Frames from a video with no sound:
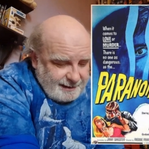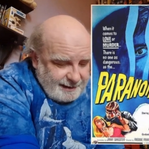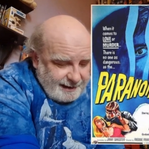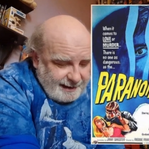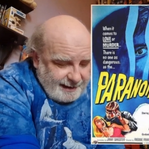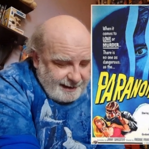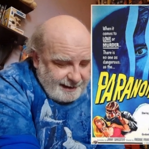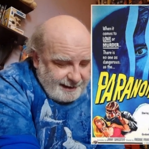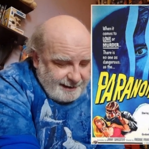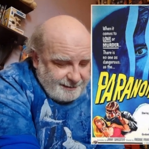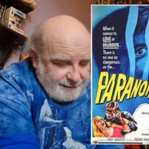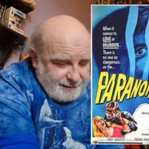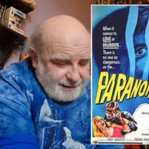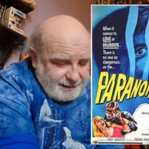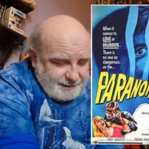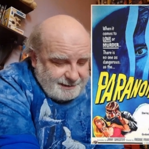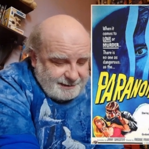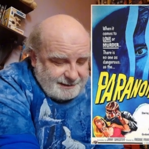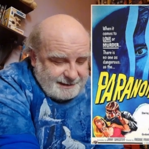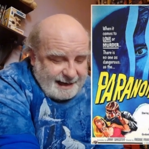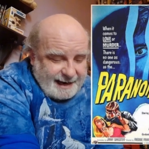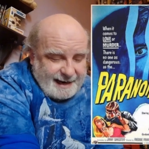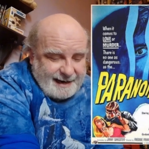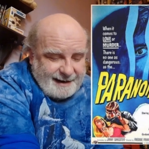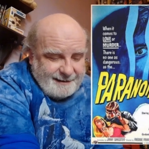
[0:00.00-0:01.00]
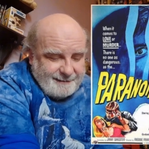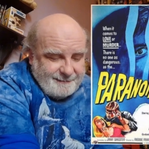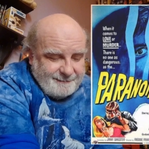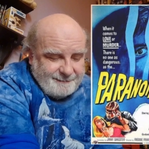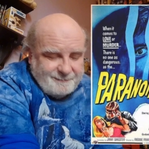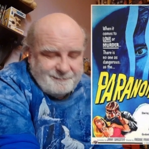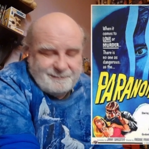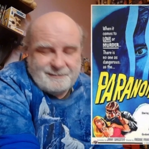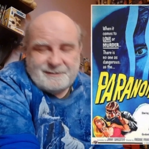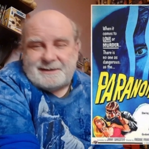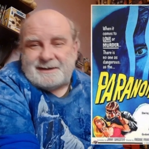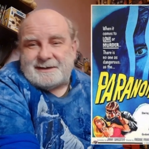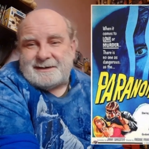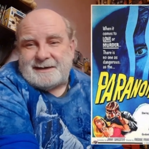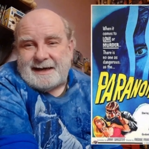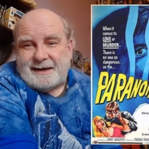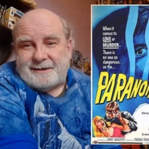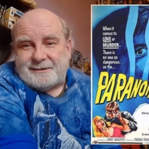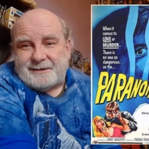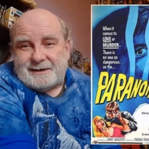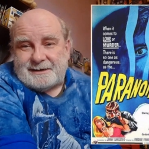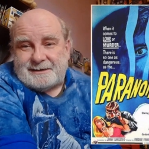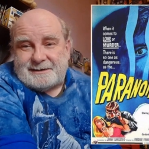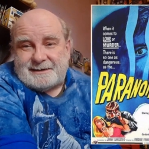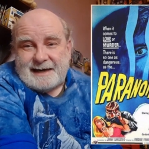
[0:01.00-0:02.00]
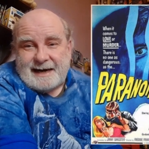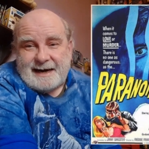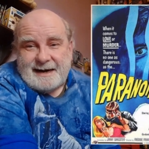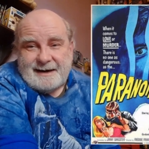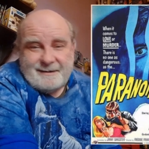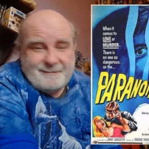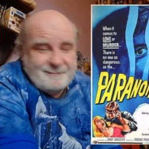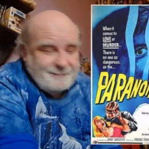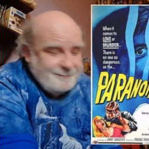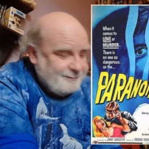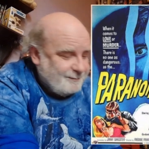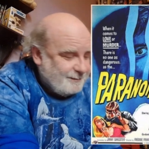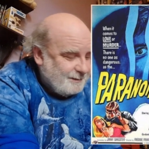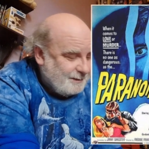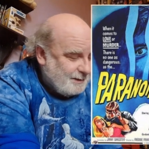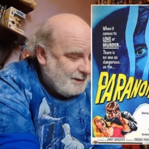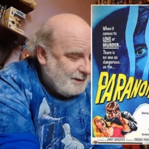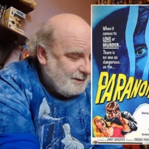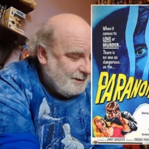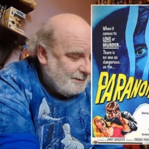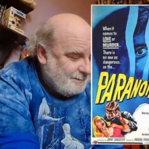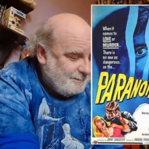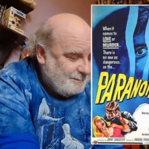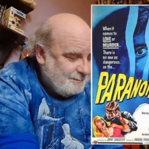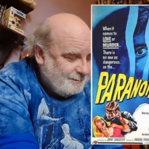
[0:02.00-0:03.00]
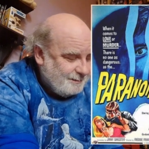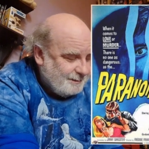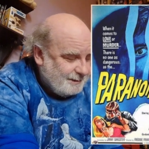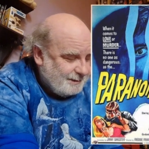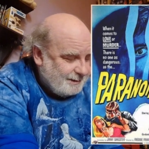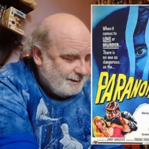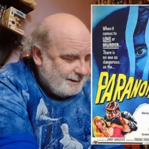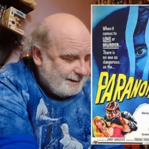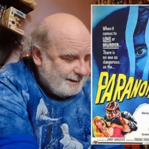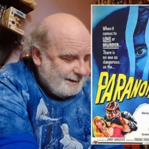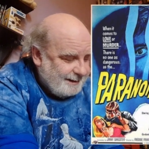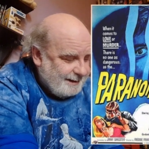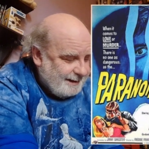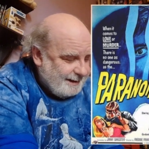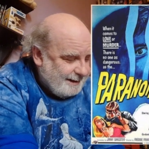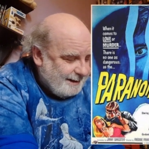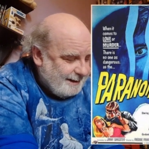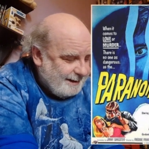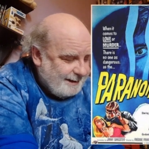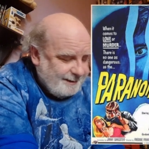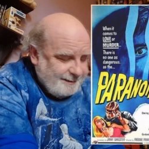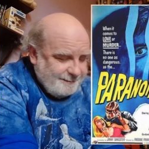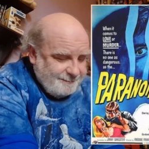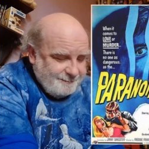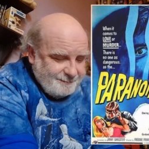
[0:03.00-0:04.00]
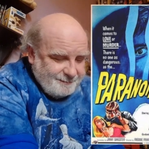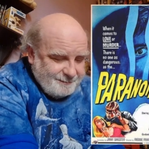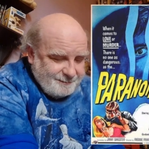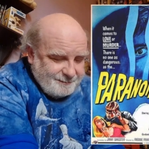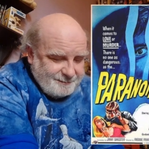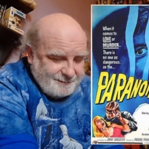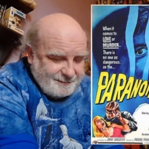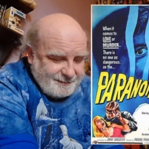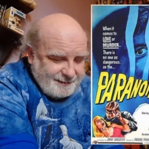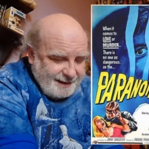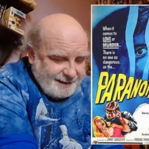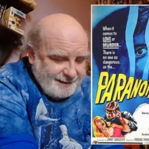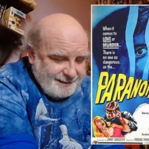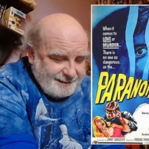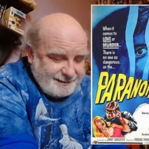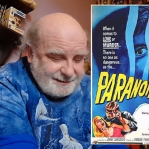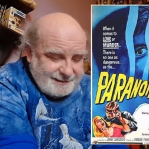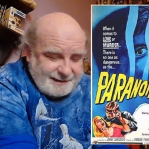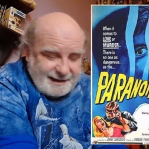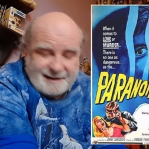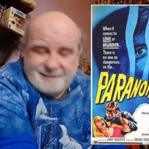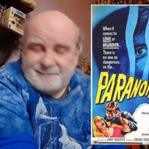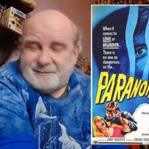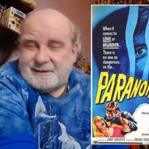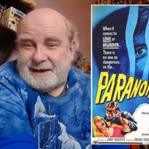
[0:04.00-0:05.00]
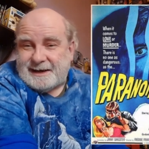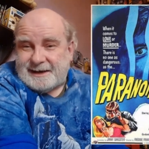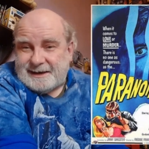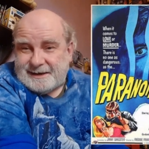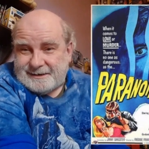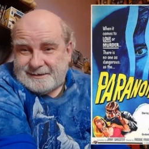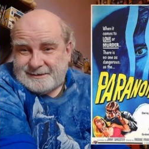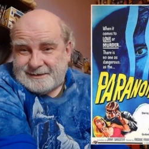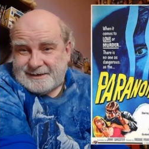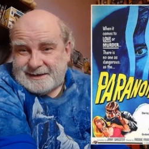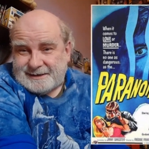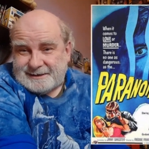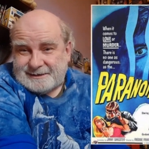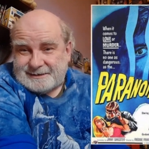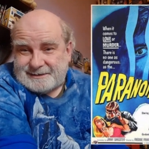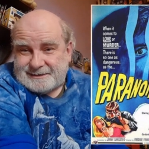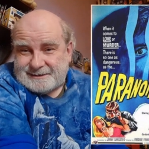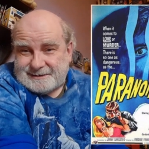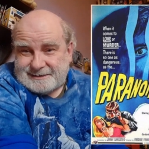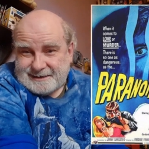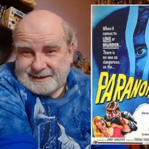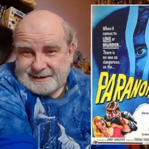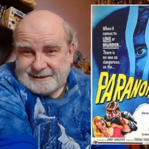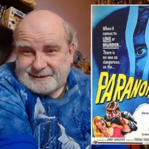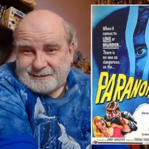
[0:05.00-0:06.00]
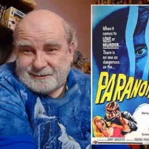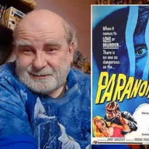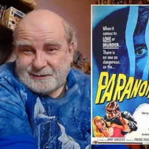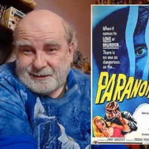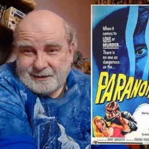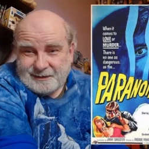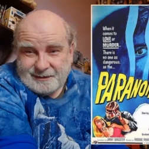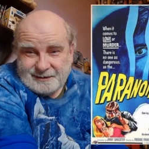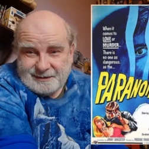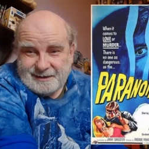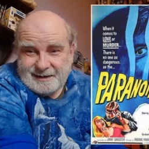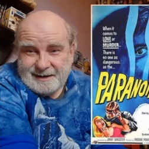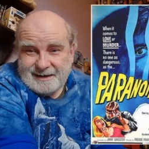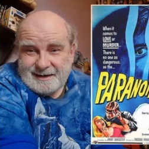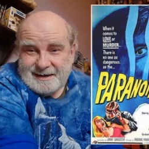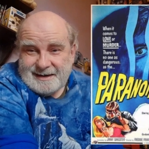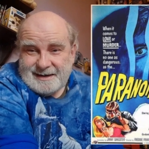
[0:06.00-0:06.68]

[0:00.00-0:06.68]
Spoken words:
The Damned. Now, The Damned comes same year as this one.